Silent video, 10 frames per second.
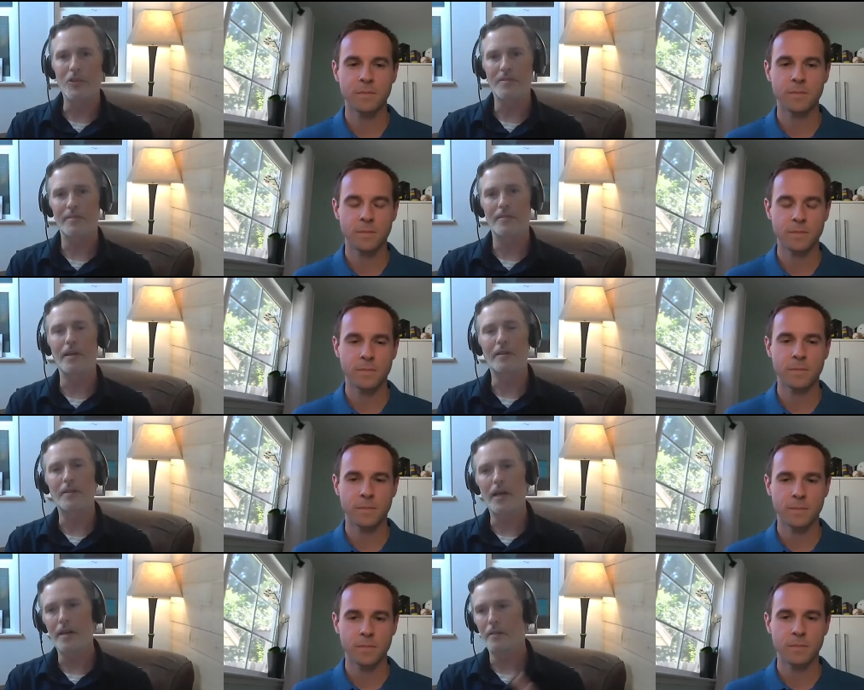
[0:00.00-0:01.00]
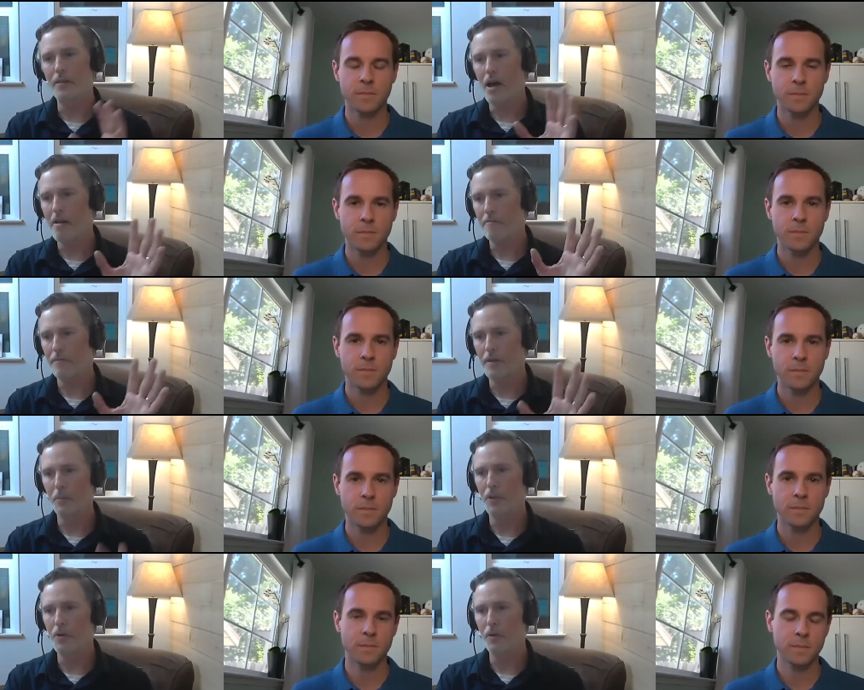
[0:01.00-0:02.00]
Speaker 1: just like letting life
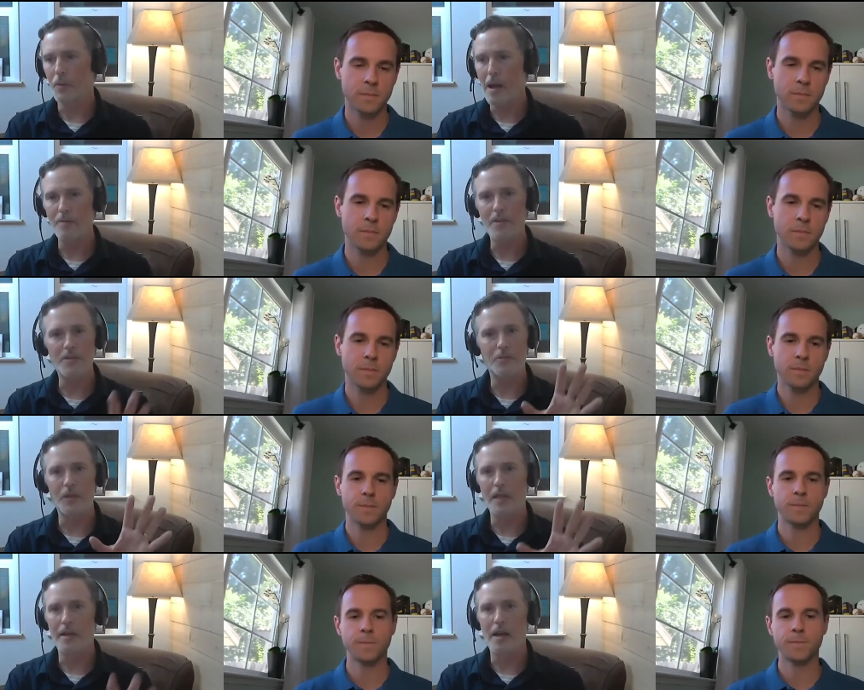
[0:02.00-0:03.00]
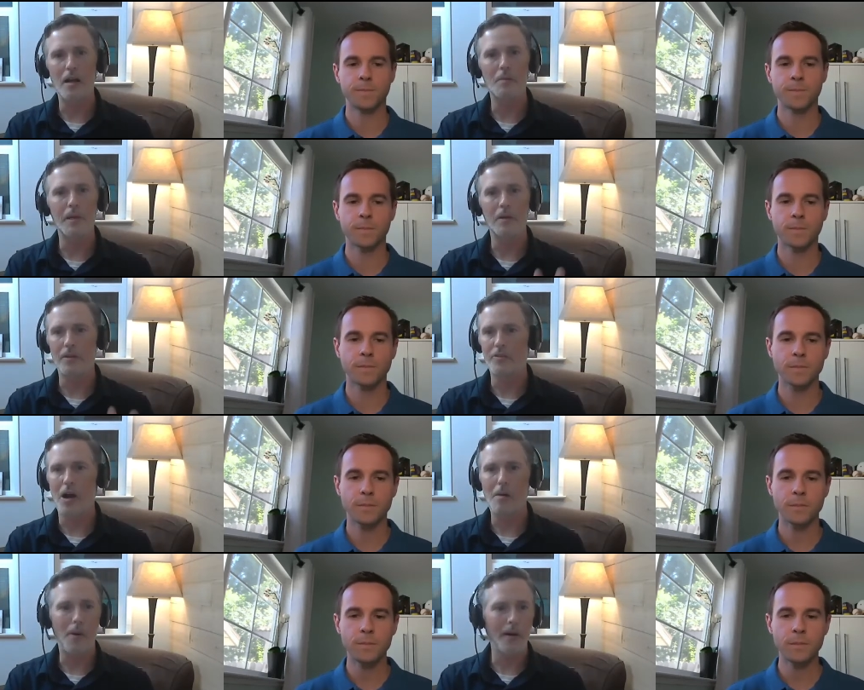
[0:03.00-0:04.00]
implode around us or the economy or the
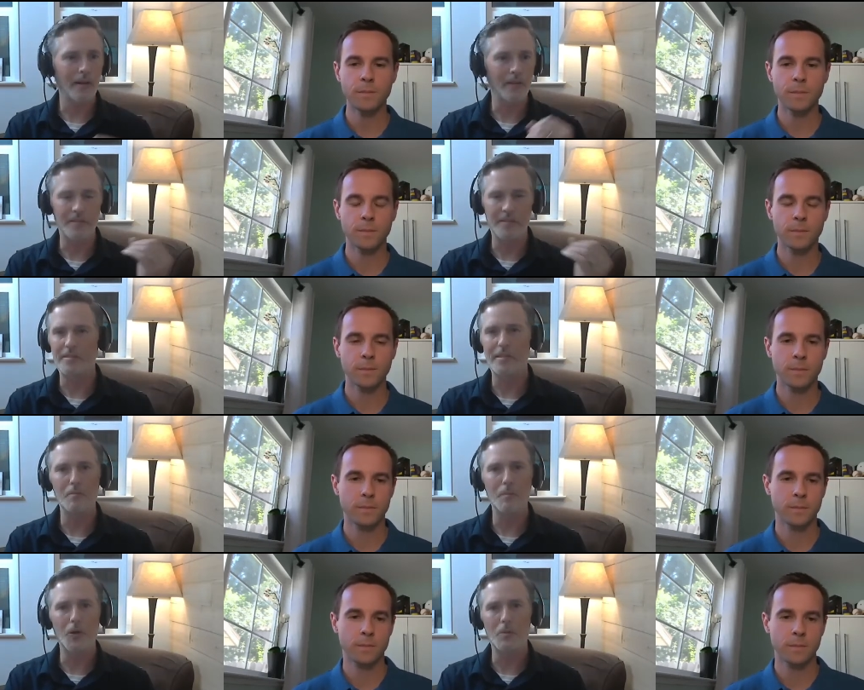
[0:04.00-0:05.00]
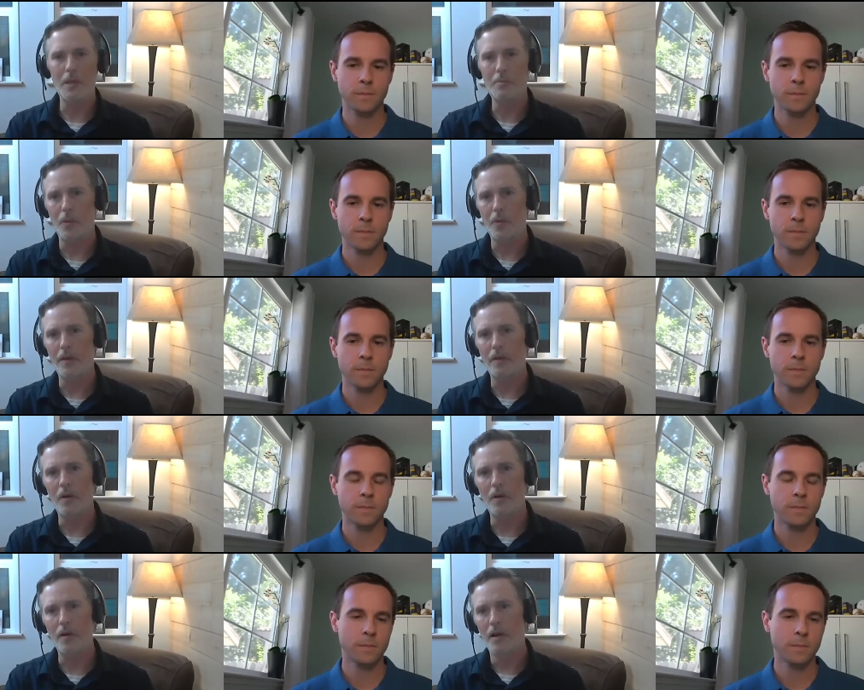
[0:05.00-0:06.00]
job market, the sixteen million people that
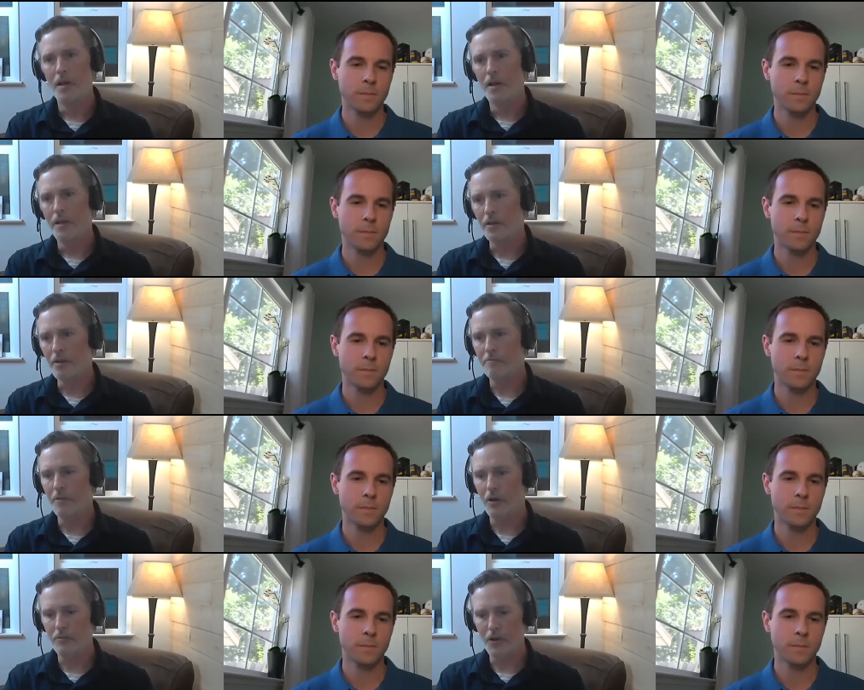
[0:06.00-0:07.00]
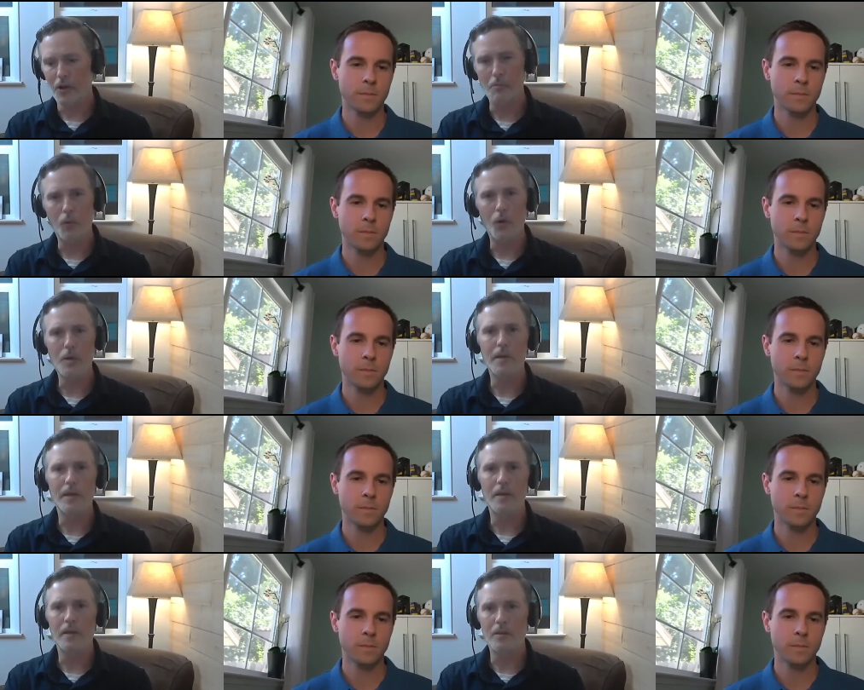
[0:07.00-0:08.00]
are, you know, have filed for
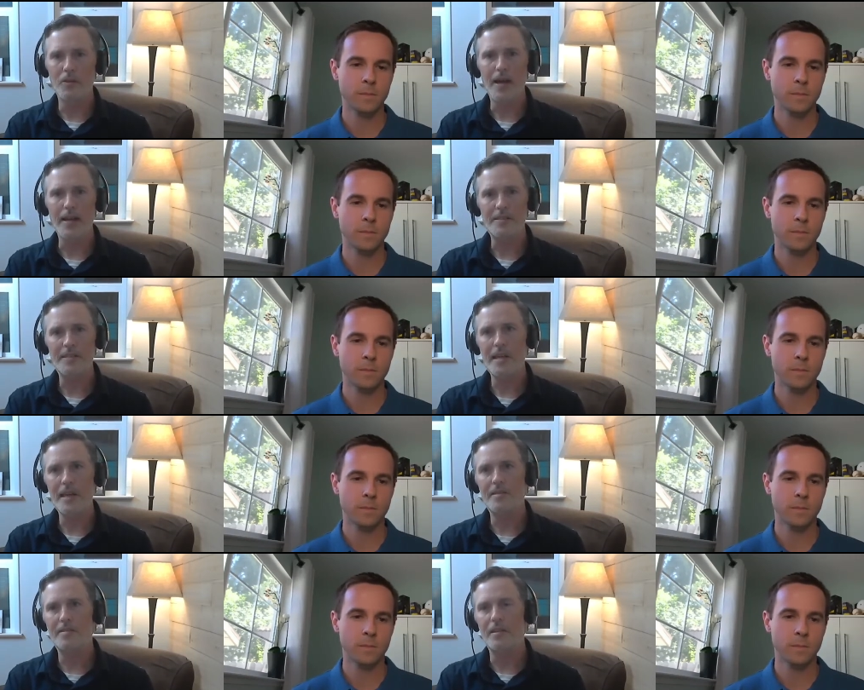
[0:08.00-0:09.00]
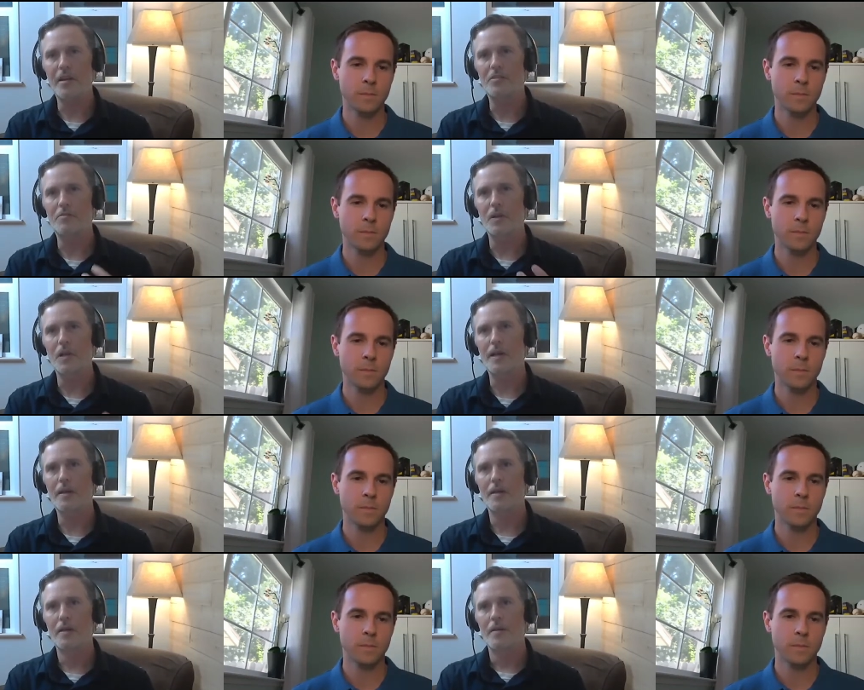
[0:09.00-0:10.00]
unemployment in the United States. I, I just feel
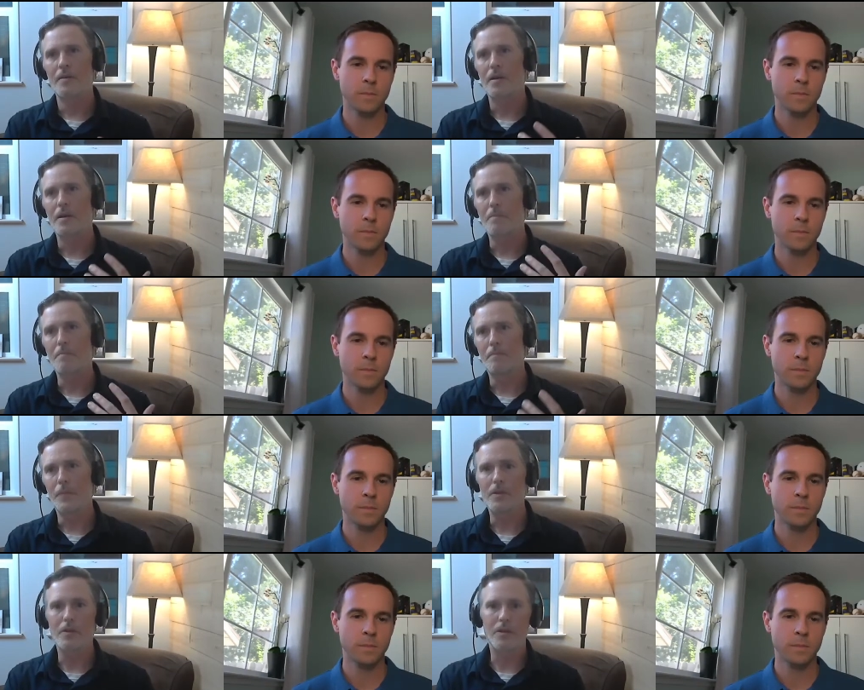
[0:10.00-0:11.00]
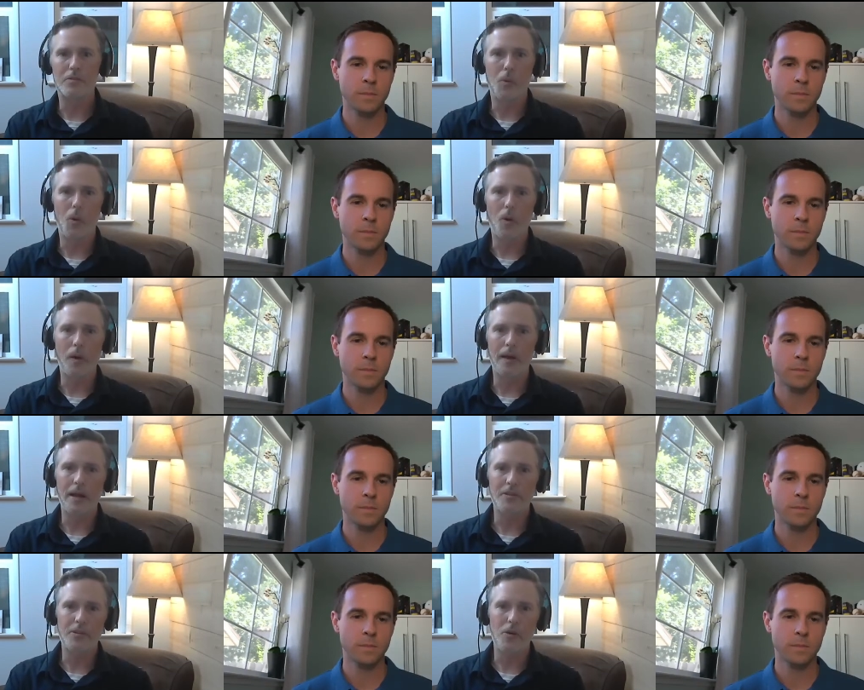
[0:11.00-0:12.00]
like, um, you know, there's more. And
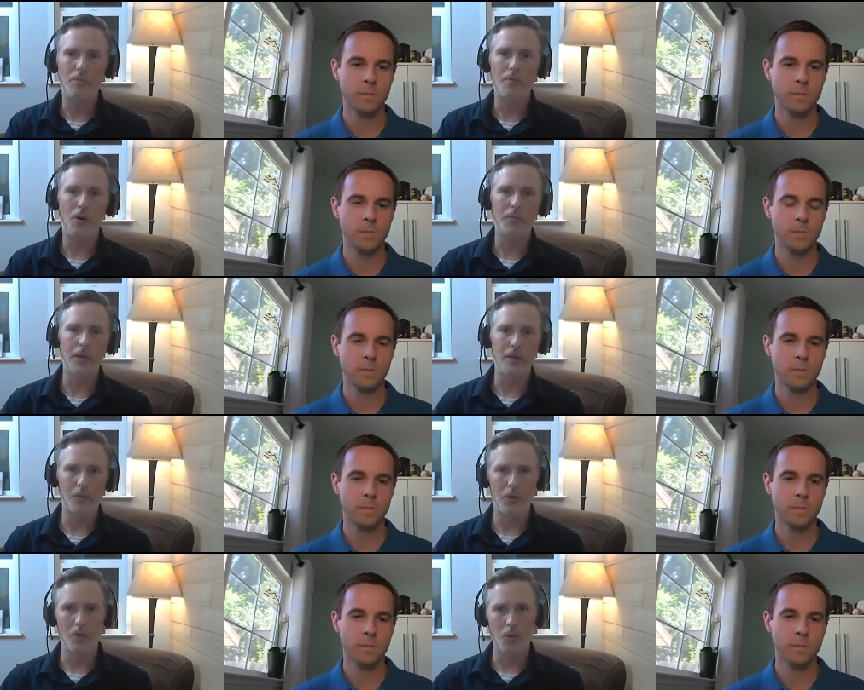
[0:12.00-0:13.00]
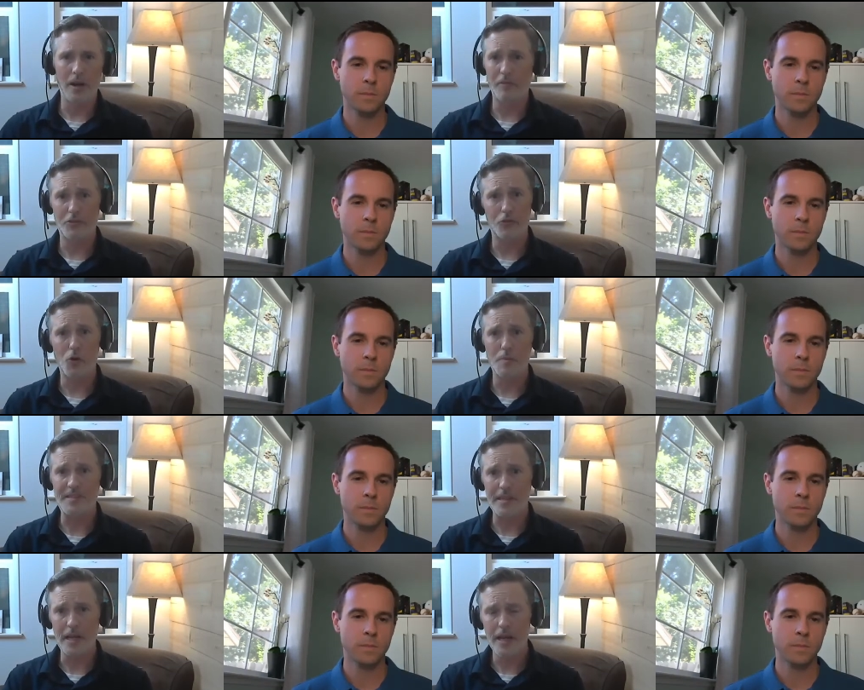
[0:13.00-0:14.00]
I just hope, hopefully through whatever storm
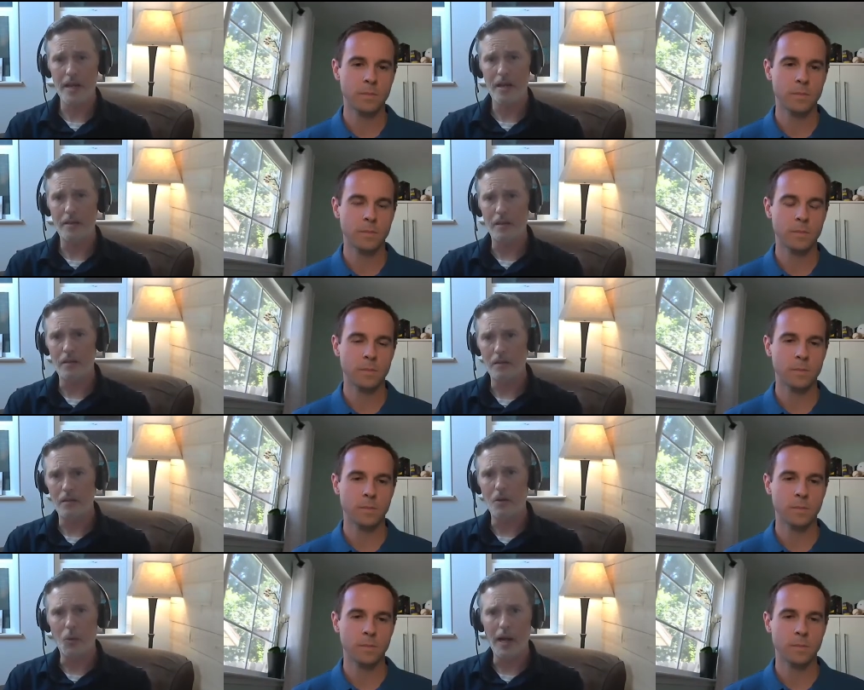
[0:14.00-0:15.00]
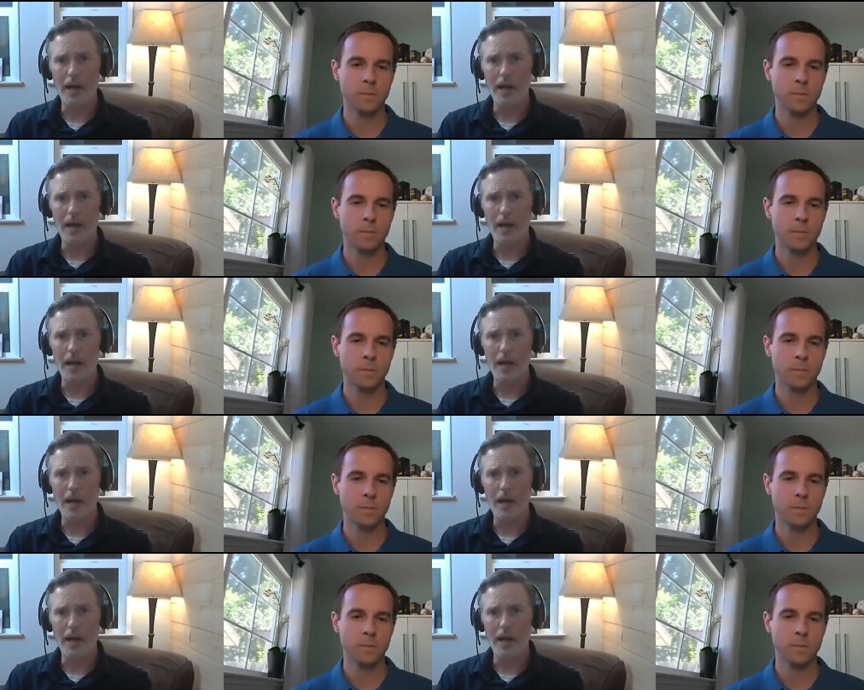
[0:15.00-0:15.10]
is ahead that, you know, we're